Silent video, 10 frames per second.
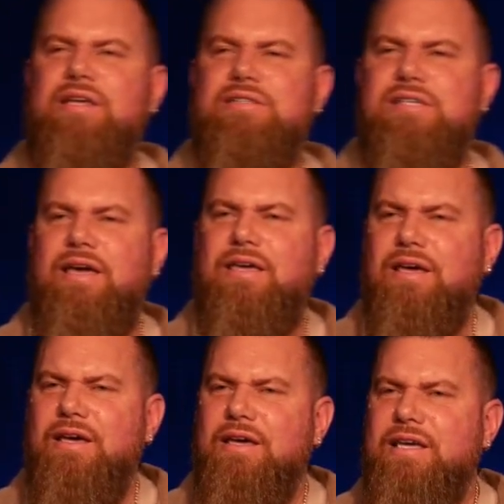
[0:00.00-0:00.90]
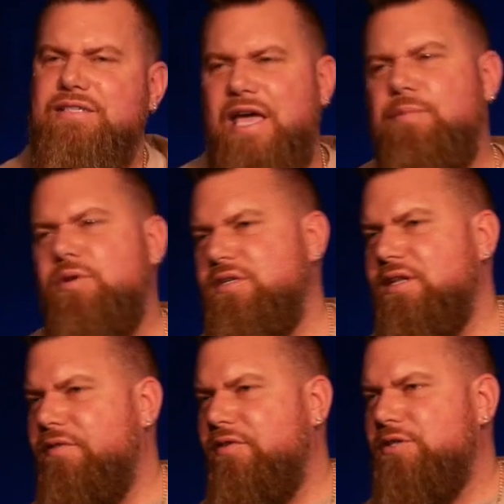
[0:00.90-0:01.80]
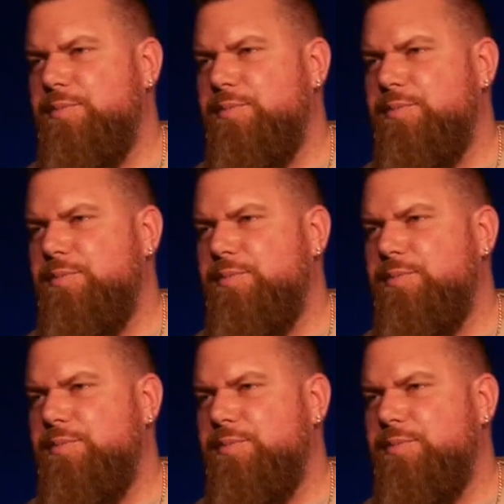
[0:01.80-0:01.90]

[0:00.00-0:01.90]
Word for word: It's like he's able to deliver us,